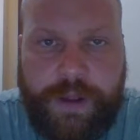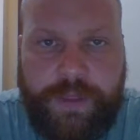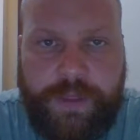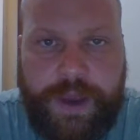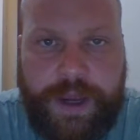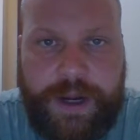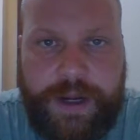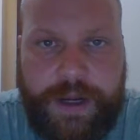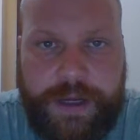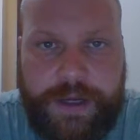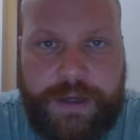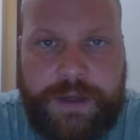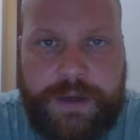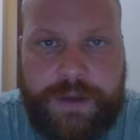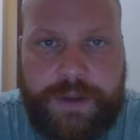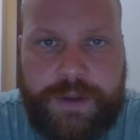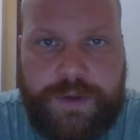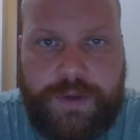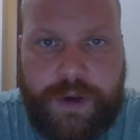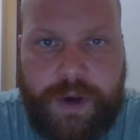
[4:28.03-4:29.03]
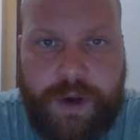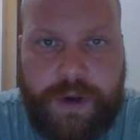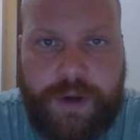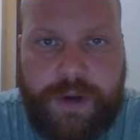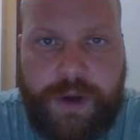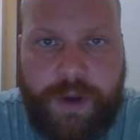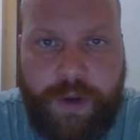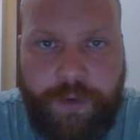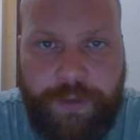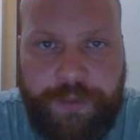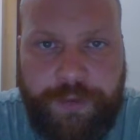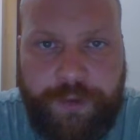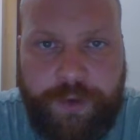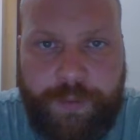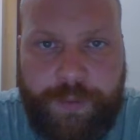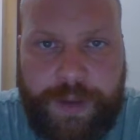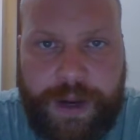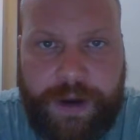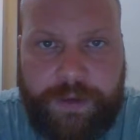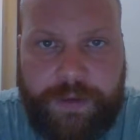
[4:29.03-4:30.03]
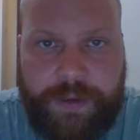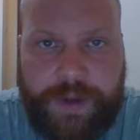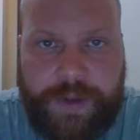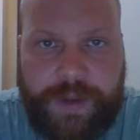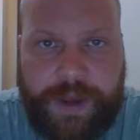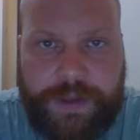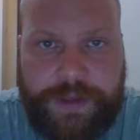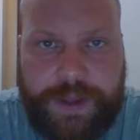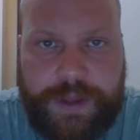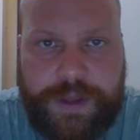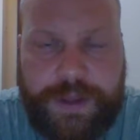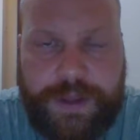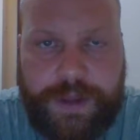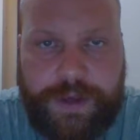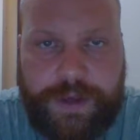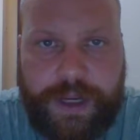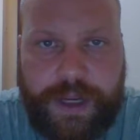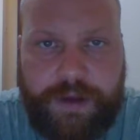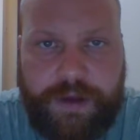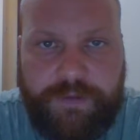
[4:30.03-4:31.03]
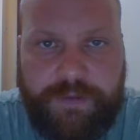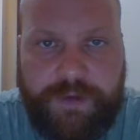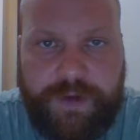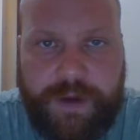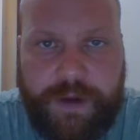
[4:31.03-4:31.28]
They didn't draw cultural boundaries like they should have.